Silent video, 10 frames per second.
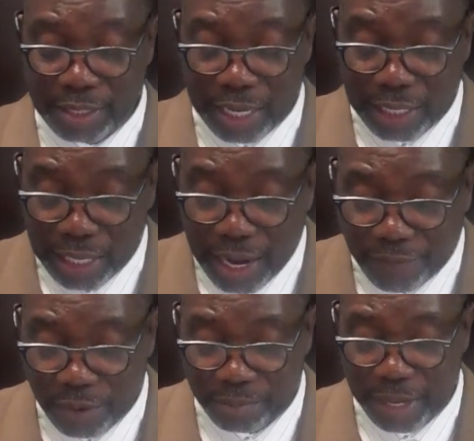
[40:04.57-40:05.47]

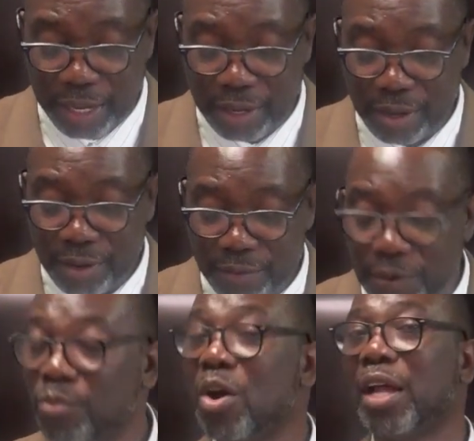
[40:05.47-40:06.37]
deliver me
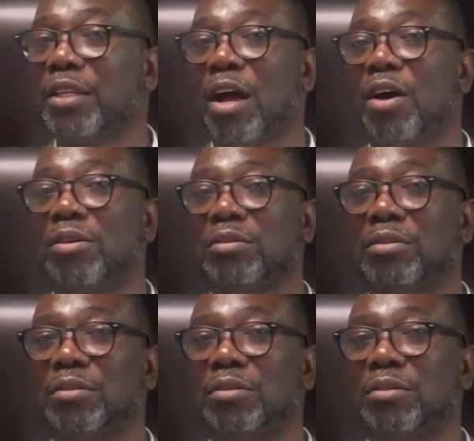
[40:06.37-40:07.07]
from what, y'all?